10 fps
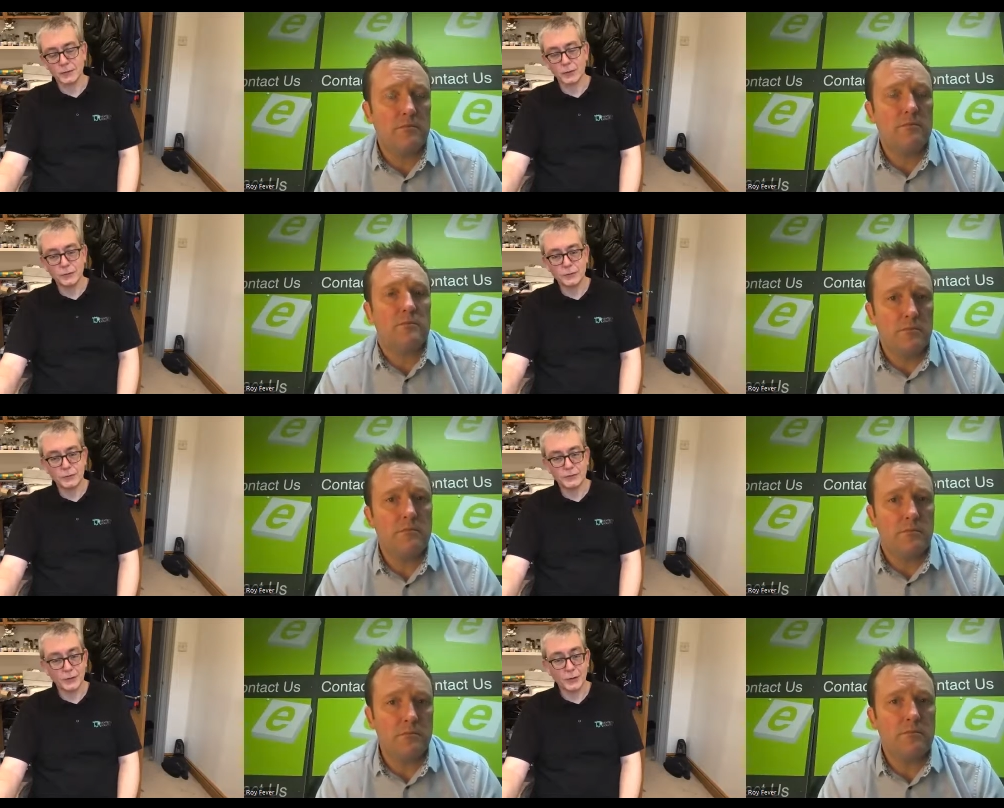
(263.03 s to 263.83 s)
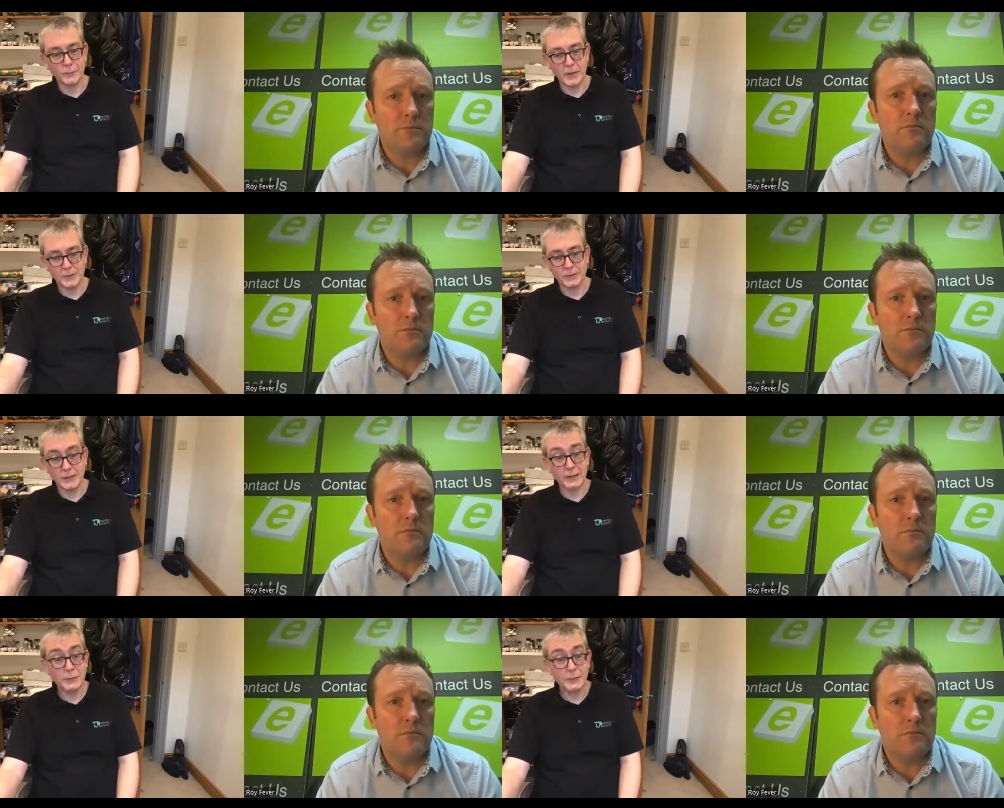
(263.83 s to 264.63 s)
Speaker 1: good is a good a method as any